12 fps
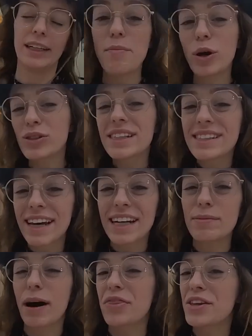I'm most
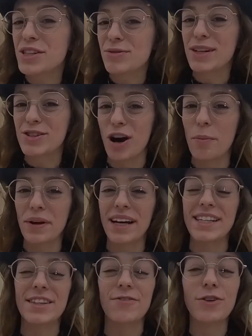excited about this restaurant
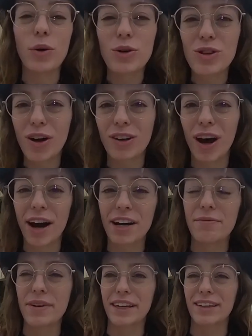because the photos
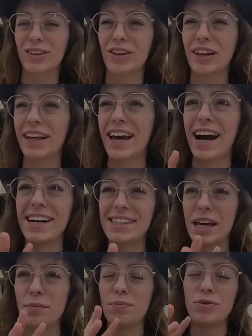online make it look like it has
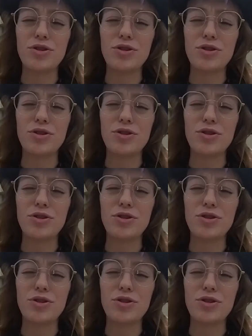a